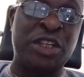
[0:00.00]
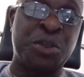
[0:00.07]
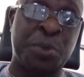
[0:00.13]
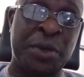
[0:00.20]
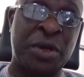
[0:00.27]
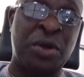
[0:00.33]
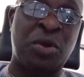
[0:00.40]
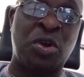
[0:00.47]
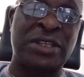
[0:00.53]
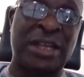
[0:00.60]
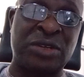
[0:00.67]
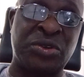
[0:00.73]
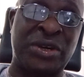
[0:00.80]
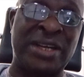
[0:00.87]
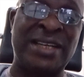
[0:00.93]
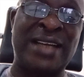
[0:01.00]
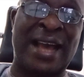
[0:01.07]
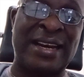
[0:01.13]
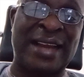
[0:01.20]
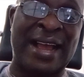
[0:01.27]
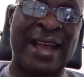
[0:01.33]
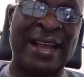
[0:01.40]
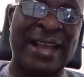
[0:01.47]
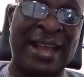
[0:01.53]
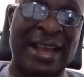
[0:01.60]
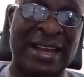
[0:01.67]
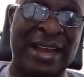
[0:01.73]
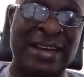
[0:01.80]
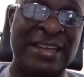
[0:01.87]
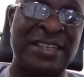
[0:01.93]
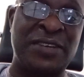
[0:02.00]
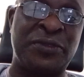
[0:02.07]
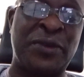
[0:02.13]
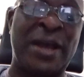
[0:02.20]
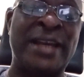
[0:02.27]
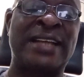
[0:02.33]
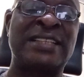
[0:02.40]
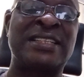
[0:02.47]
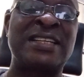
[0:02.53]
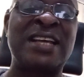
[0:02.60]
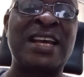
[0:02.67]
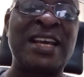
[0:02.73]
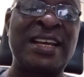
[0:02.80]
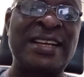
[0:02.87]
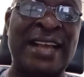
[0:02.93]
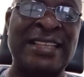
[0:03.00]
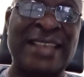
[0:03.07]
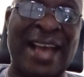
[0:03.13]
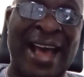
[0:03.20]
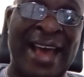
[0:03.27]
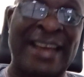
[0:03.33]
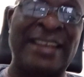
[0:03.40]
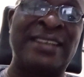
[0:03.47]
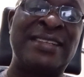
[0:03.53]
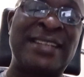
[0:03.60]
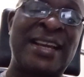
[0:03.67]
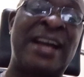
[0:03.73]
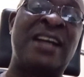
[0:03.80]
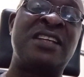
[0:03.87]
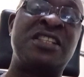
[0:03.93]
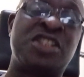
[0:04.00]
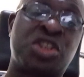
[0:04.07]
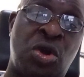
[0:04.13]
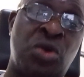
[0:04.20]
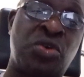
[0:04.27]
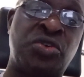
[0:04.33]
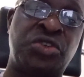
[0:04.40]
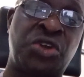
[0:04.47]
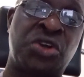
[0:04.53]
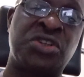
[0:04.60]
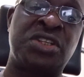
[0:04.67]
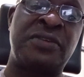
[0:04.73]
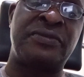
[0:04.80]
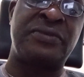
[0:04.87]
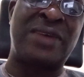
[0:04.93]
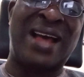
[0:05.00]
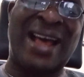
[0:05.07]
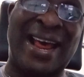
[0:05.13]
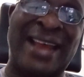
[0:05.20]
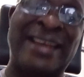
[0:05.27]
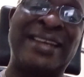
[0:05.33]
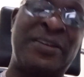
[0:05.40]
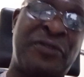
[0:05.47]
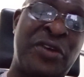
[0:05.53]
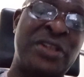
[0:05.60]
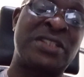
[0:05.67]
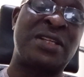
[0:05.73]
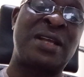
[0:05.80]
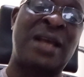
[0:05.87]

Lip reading: the Supreme Court has already identified that and there is conjunctive, and the